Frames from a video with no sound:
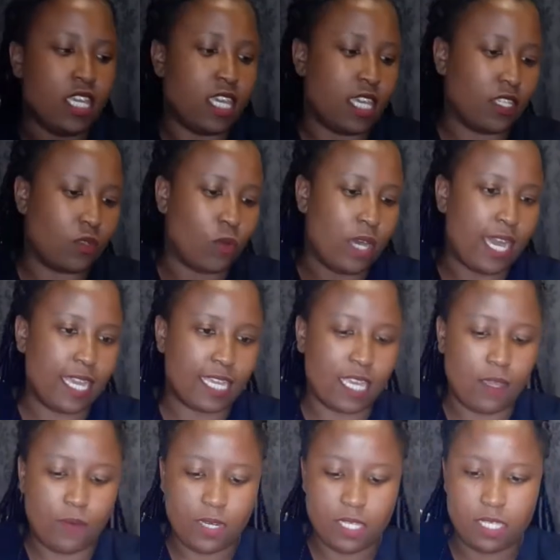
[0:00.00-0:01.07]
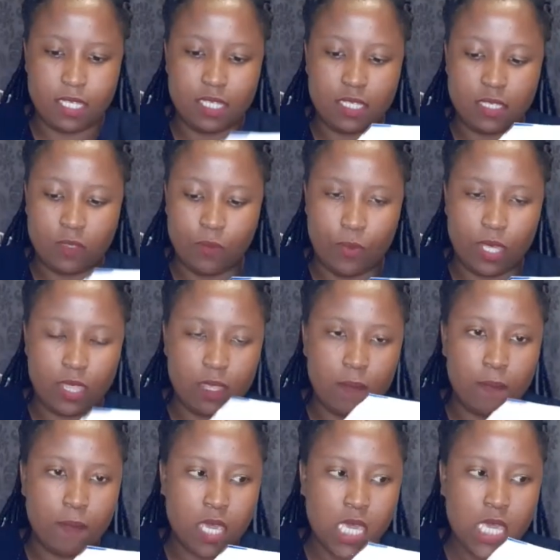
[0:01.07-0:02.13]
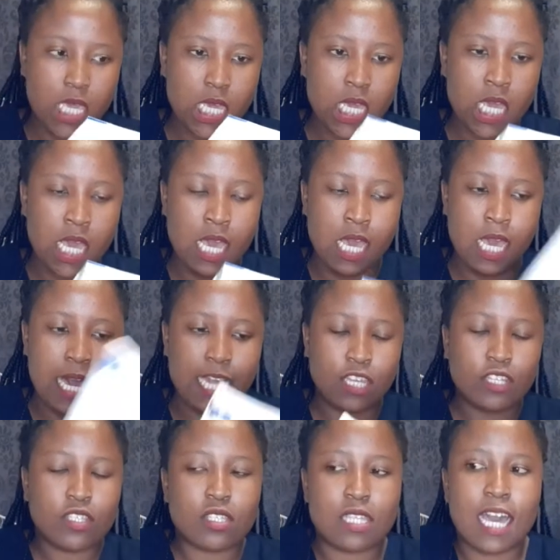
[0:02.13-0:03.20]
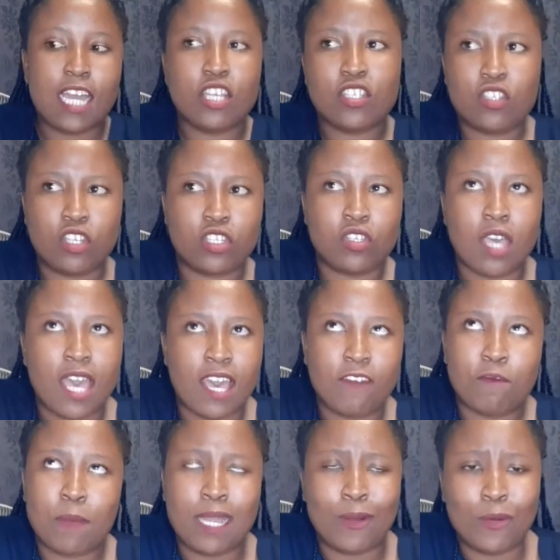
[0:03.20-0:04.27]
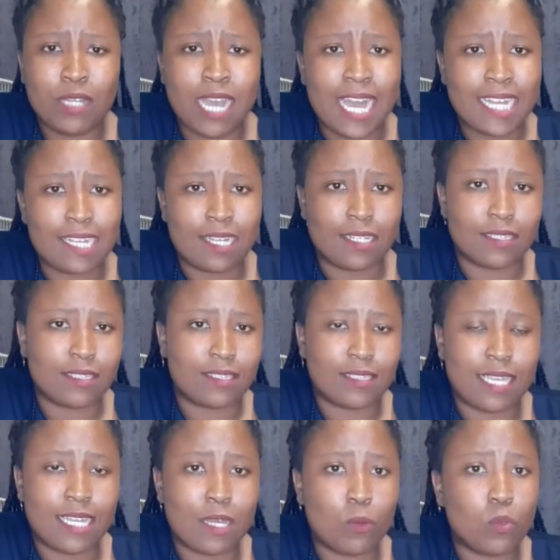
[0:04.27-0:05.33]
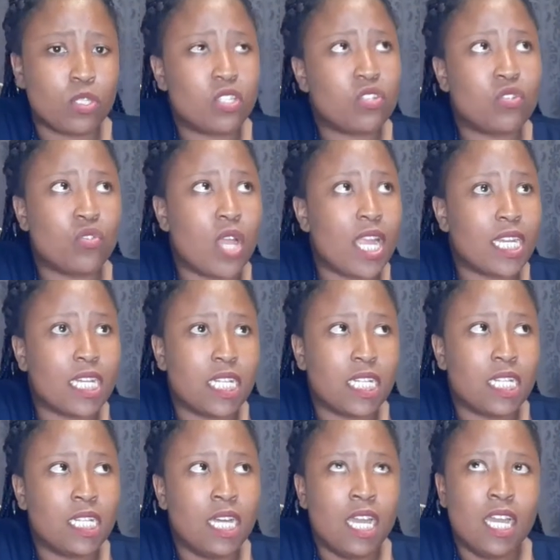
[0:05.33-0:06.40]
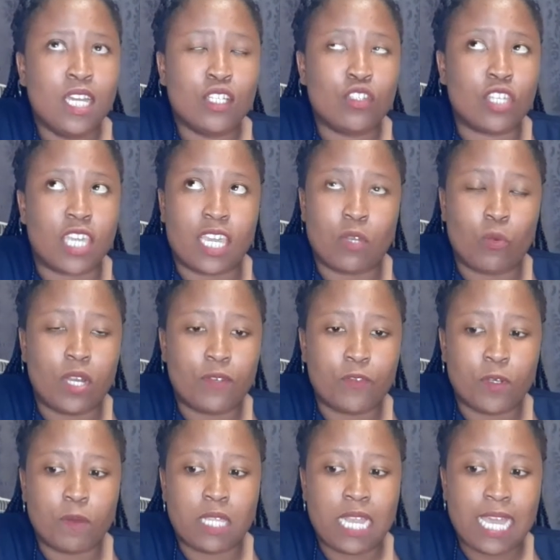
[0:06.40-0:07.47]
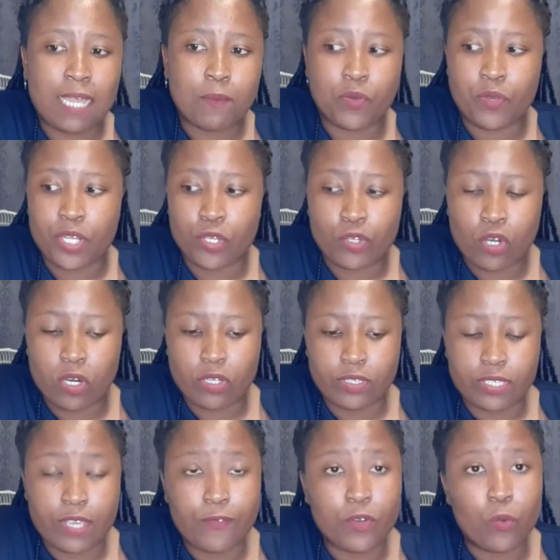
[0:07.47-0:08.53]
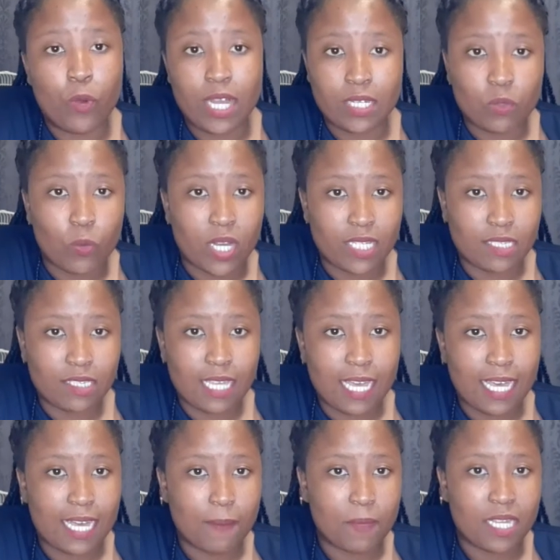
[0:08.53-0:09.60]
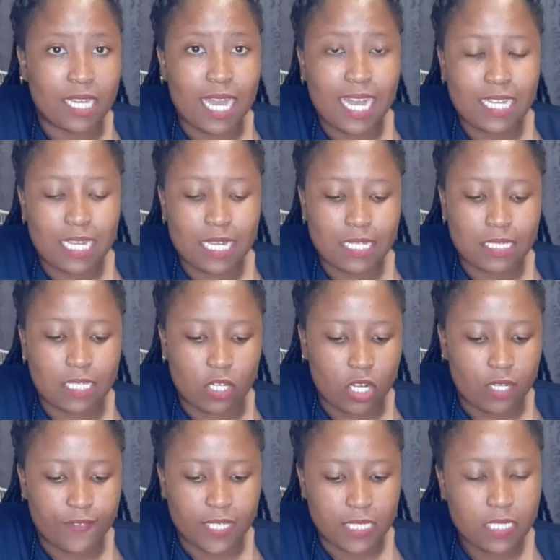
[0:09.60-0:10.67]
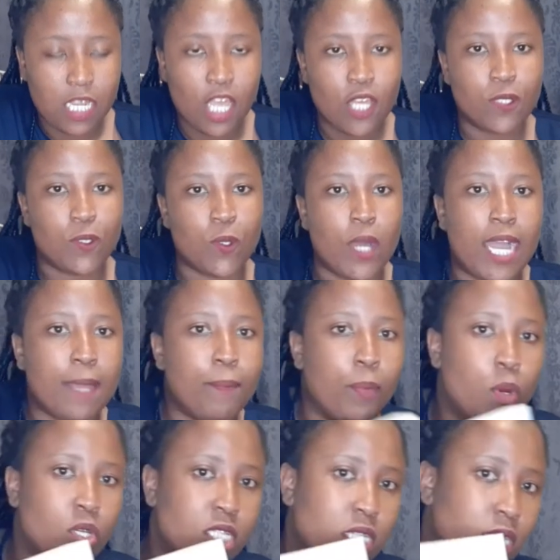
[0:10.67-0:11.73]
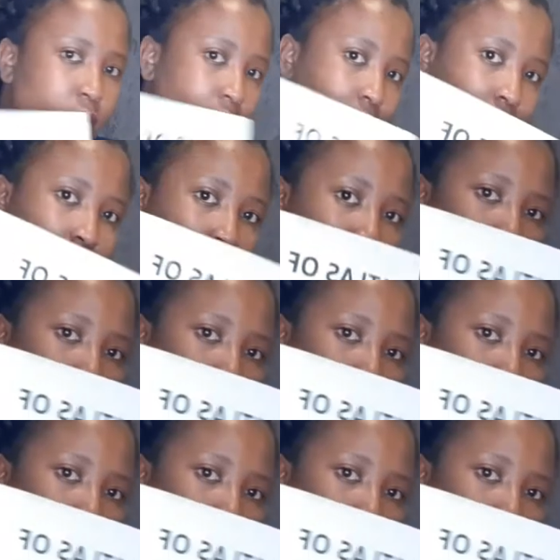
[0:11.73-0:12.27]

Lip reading: Yeah, so I carry this with me. I used not to have my own atlas, and I would struggle to get one from the library because everyone wants an atlas and all of that. So I bought this.